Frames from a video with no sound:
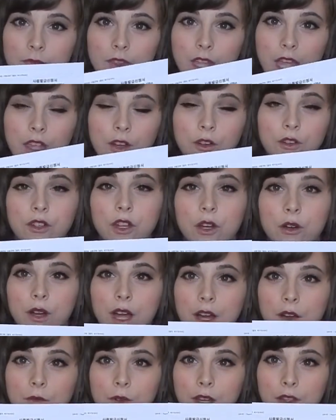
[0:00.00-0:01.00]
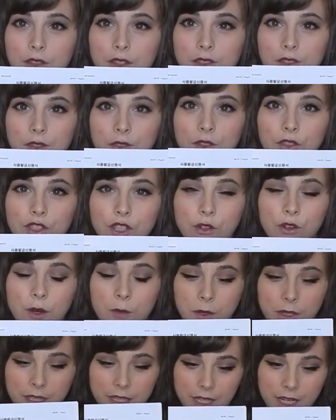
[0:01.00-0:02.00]
I don't know how well this will show up
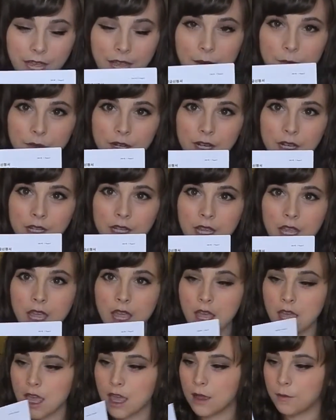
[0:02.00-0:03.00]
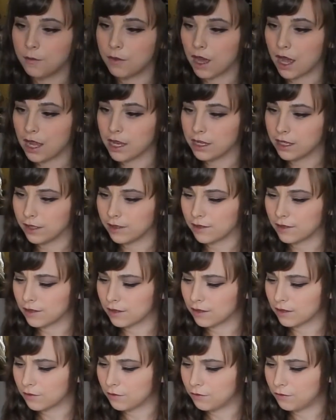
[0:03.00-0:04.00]
on the camera, but
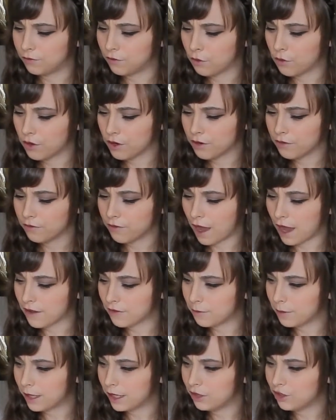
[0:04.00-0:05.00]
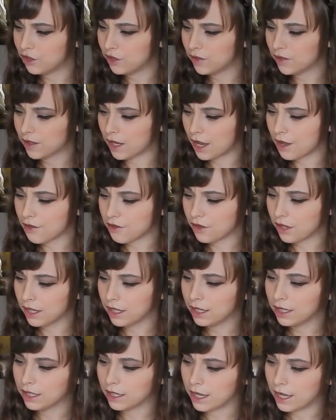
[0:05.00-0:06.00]
it's 4 or 5 pages, I
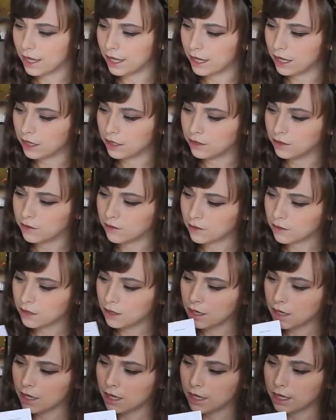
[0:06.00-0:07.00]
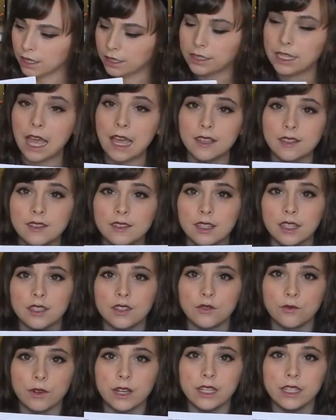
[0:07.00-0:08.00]
think, and yes,
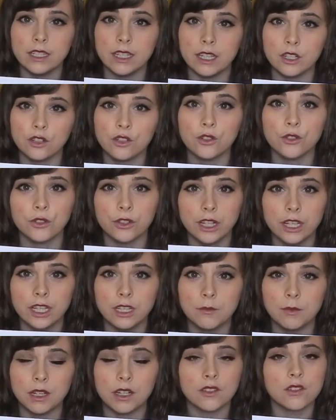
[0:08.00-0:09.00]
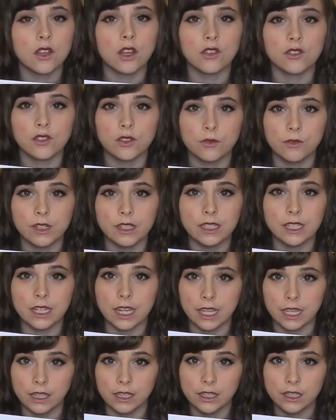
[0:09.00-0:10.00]
it's written in Korean, but it's also written in
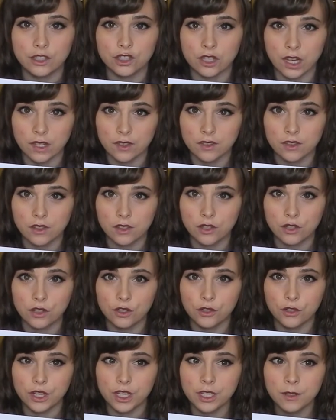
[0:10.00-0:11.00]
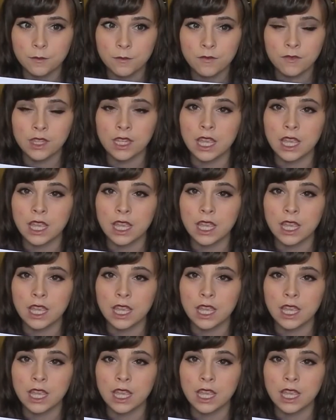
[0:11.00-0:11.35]
English next to the Korean.